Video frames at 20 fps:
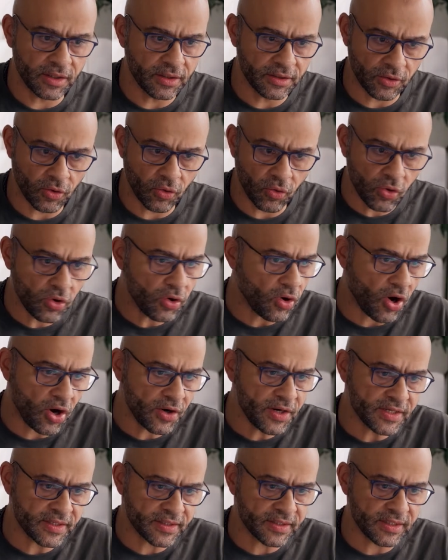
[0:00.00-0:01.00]
in all
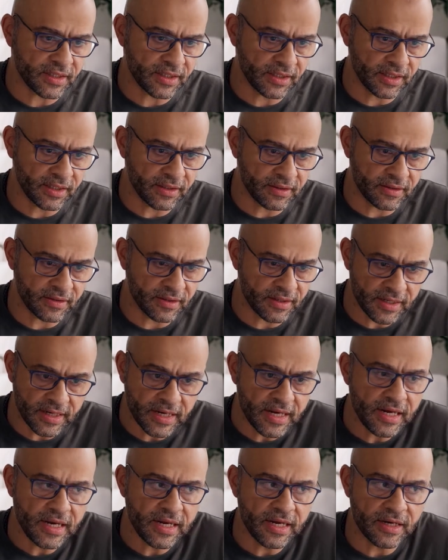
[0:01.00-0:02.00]
honesty, it
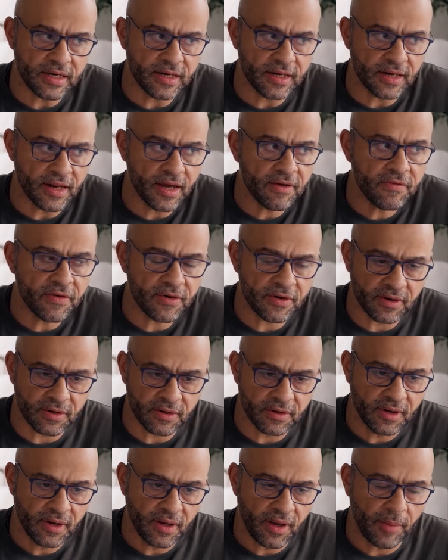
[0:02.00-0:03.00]
really
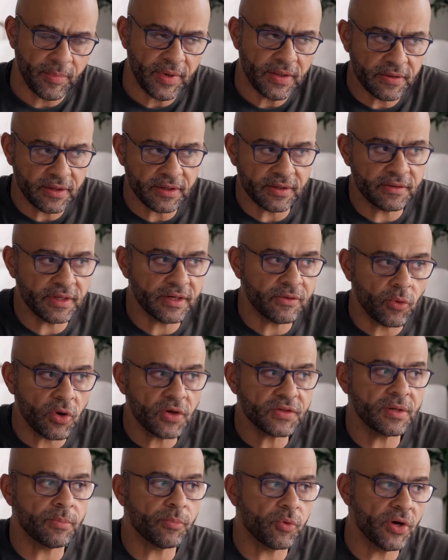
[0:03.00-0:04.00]
never... I mean, there
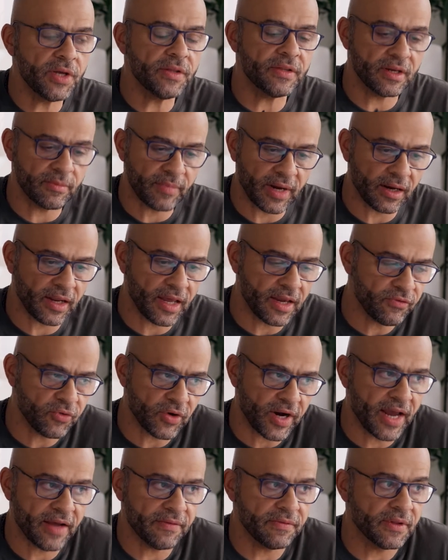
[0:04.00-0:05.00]
was a point in my life
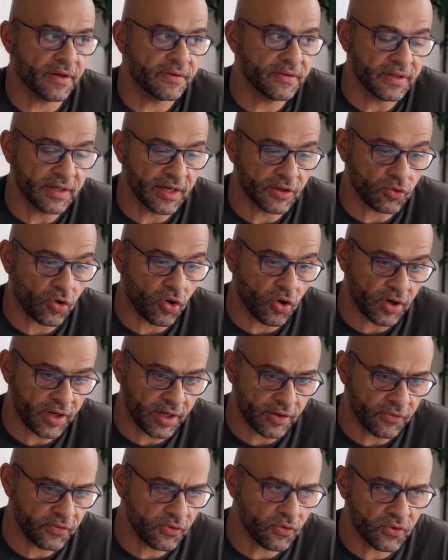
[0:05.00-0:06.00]
where I had nothing at all.
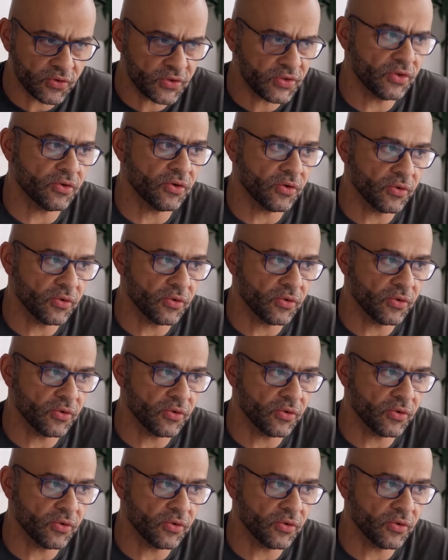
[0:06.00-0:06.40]
And of course, you